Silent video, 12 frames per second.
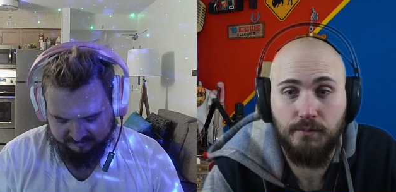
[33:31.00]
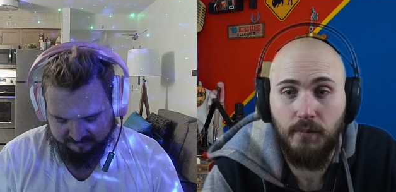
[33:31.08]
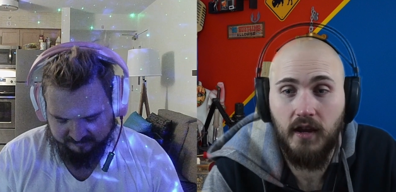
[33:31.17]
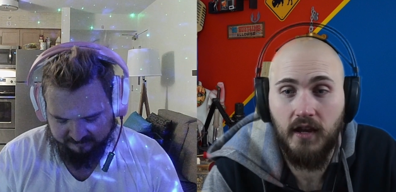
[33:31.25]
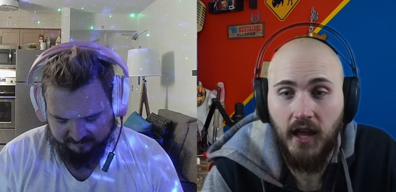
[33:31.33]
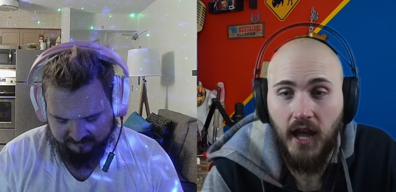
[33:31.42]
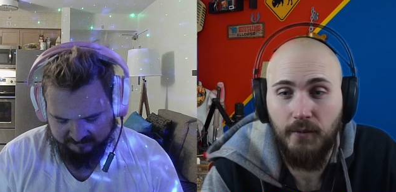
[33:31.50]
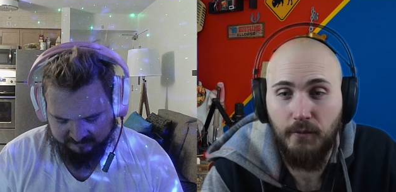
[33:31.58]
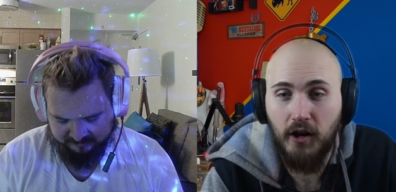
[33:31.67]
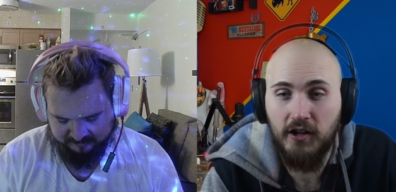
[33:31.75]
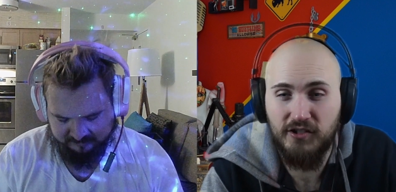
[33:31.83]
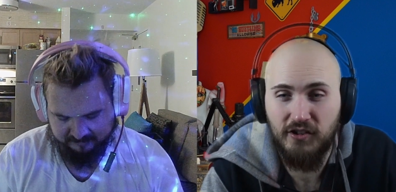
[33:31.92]
Speaker 1: big game
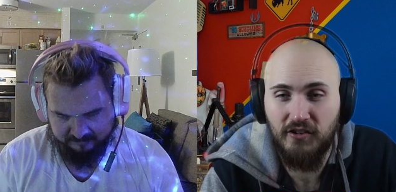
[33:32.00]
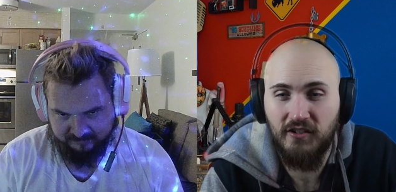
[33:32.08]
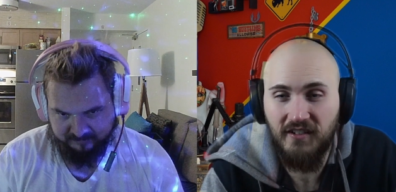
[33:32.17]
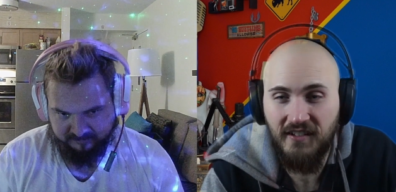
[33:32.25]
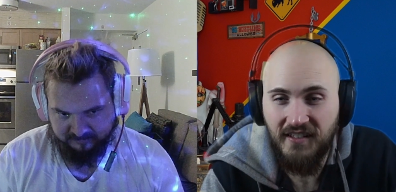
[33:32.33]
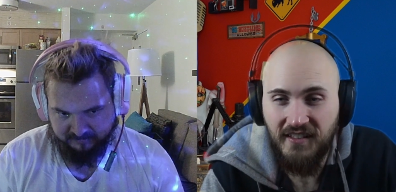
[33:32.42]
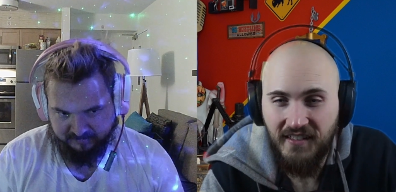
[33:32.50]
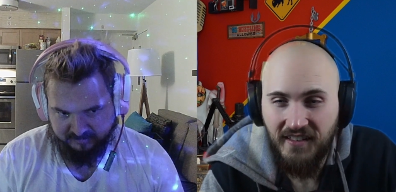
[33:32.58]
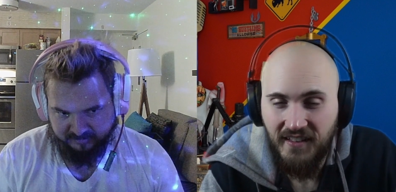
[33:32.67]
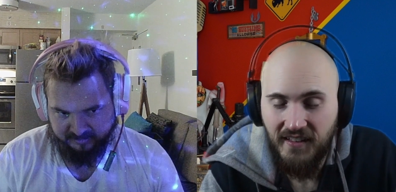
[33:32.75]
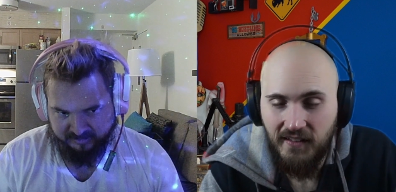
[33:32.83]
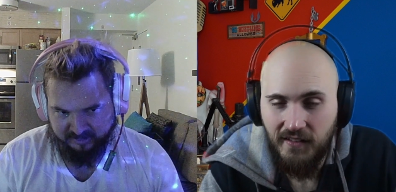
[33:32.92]
hunter.
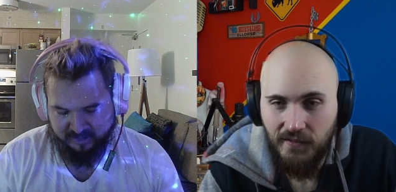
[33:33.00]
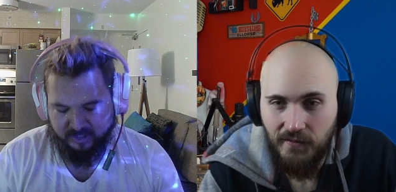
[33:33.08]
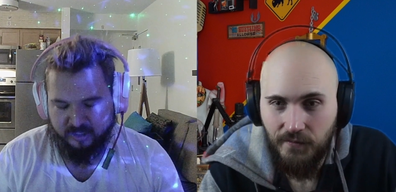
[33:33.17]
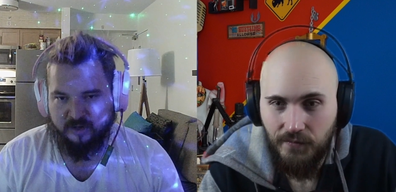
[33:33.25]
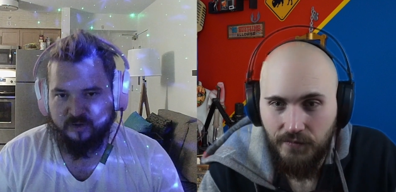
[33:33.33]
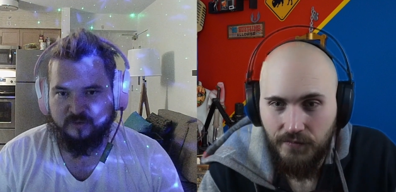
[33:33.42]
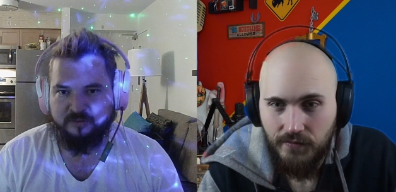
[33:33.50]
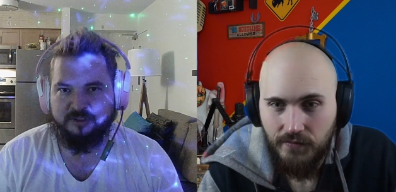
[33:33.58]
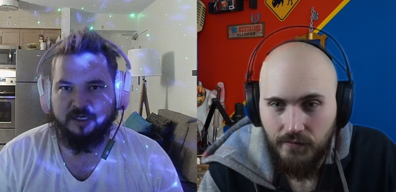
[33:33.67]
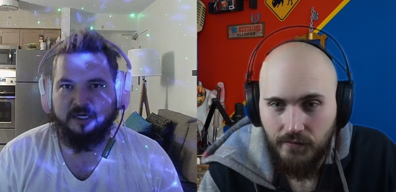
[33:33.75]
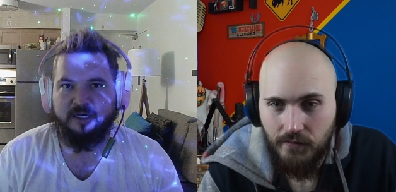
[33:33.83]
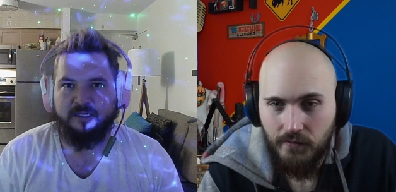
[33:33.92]
Speaker 2: Oh
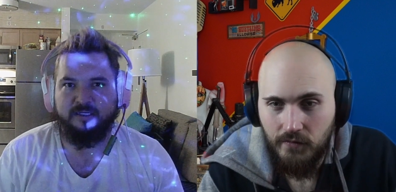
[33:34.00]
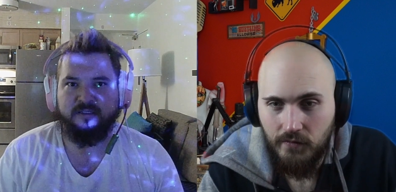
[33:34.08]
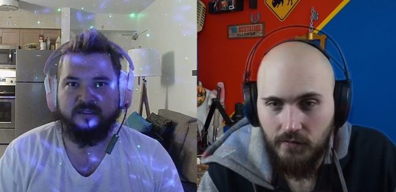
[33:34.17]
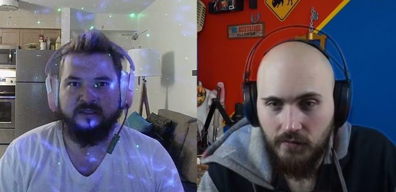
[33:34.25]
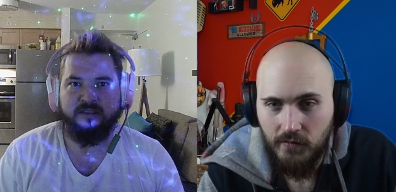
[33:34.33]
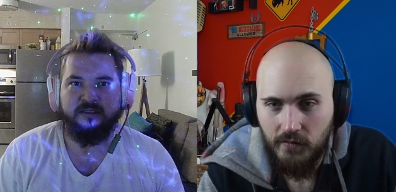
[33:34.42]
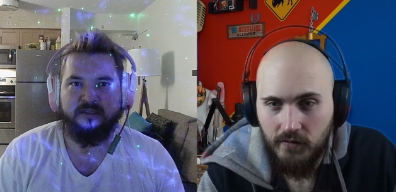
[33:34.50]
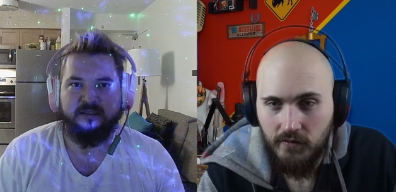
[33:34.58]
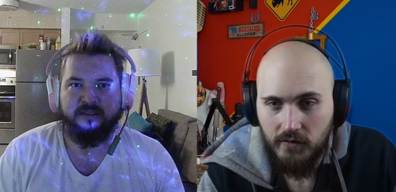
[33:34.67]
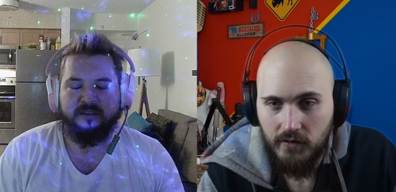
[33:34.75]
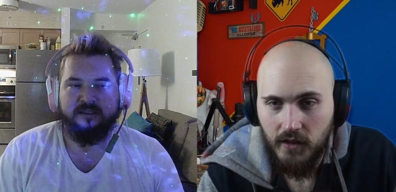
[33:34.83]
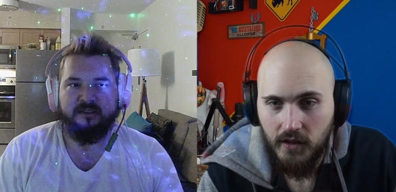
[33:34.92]
God.
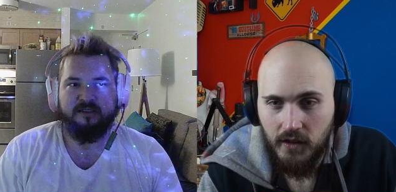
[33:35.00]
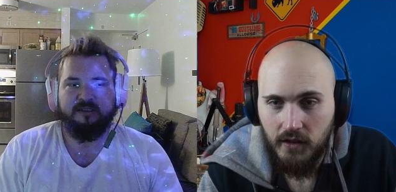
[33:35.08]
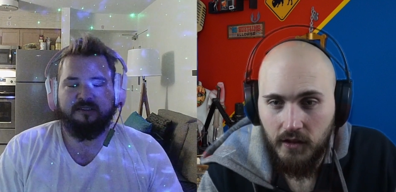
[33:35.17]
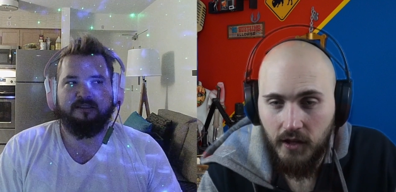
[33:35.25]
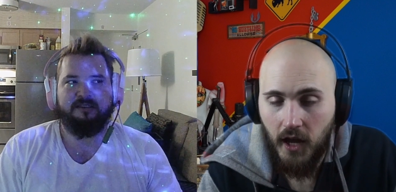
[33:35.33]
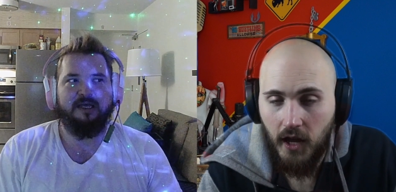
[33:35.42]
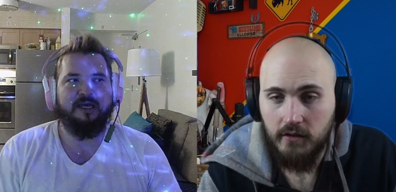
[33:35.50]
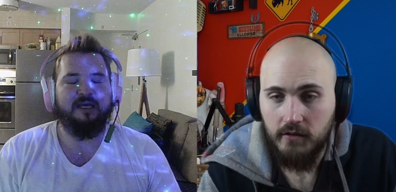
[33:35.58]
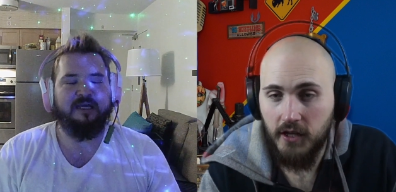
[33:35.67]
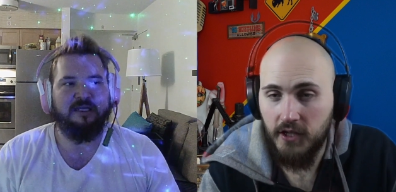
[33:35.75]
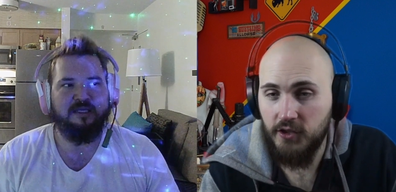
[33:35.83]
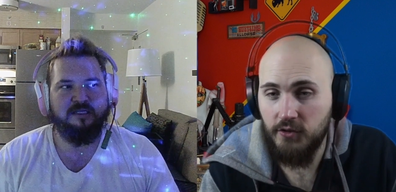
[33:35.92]
Speaker 1: Yeah,
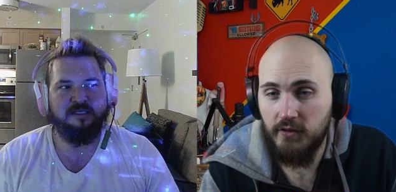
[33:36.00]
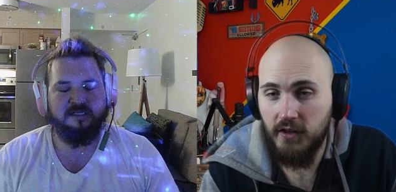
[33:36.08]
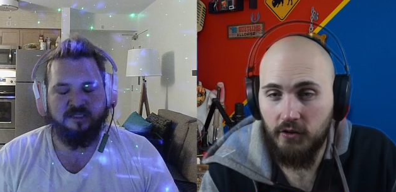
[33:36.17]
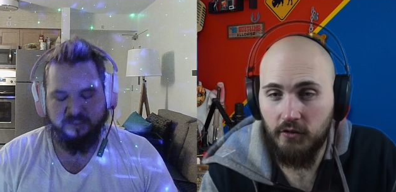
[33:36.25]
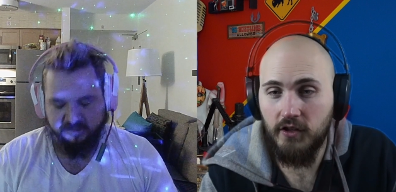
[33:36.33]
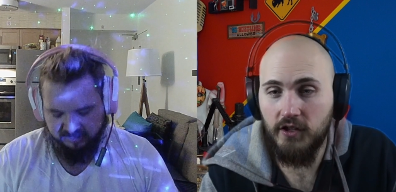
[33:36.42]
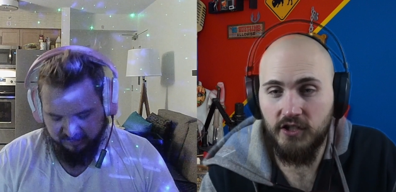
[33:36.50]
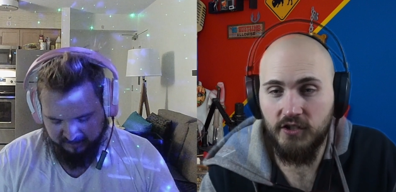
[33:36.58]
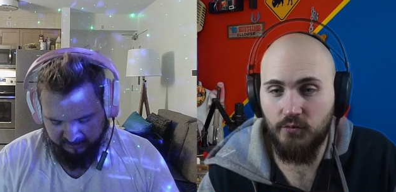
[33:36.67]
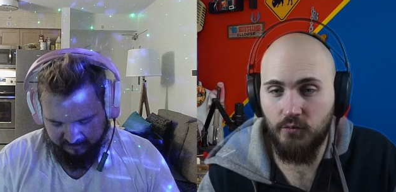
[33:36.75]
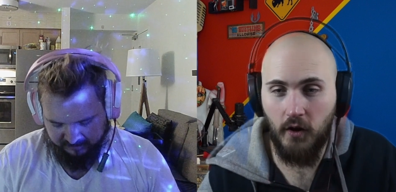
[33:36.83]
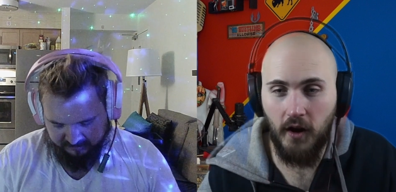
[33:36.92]
yeah. Like you literally
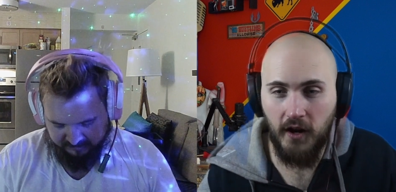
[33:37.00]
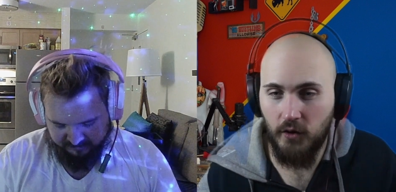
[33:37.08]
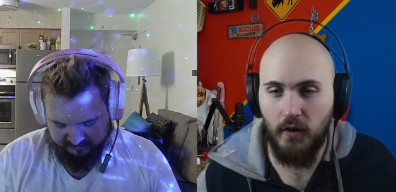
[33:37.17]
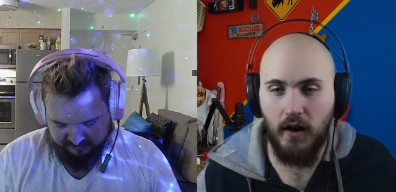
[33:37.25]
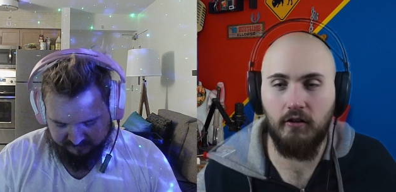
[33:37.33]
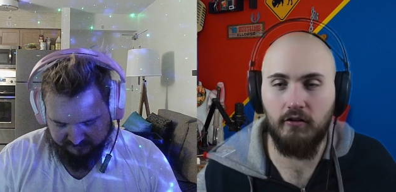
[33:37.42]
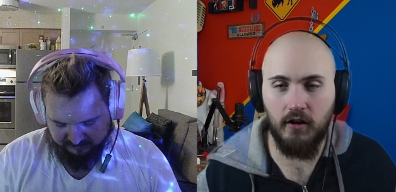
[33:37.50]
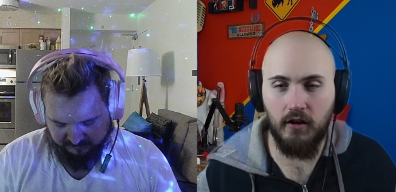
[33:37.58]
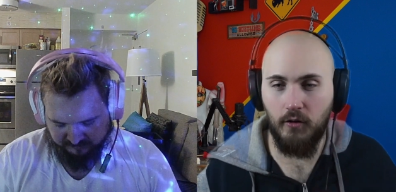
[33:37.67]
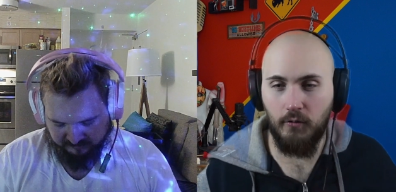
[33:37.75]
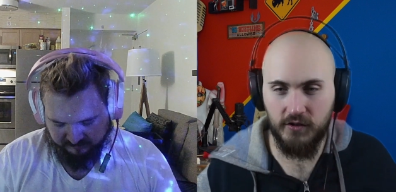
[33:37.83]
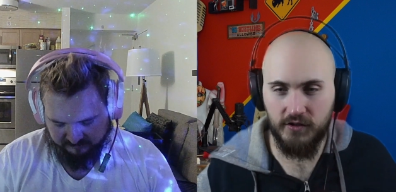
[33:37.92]
just ran around
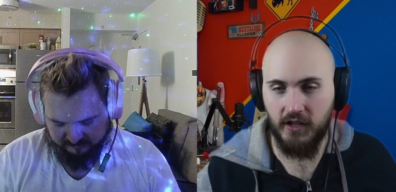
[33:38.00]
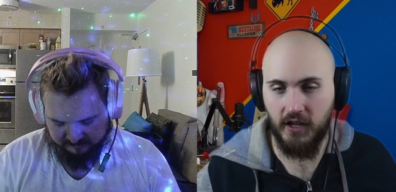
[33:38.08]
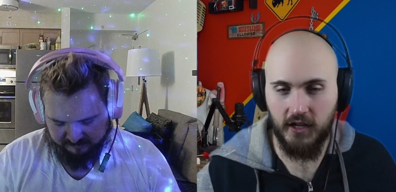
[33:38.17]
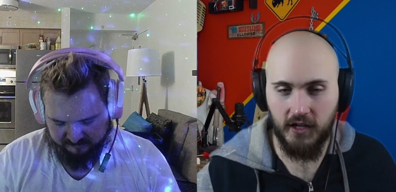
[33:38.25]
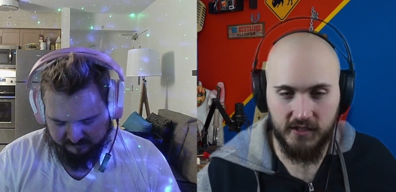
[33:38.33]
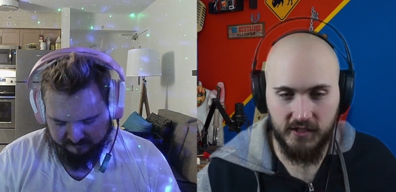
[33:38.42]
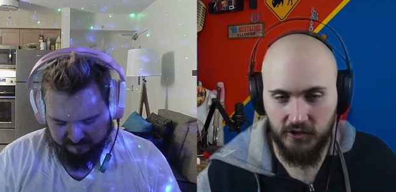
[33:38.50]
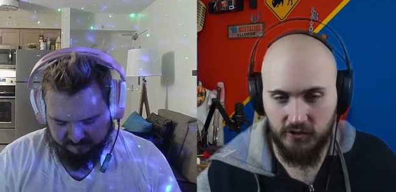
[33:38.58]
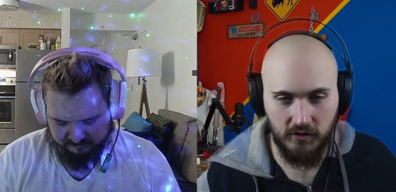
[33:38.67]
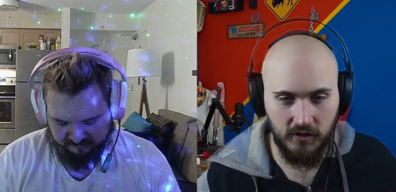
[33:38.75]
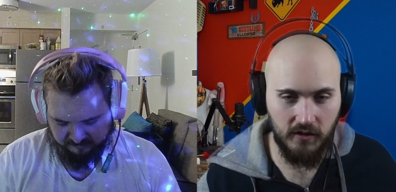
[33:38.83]
almost like essentially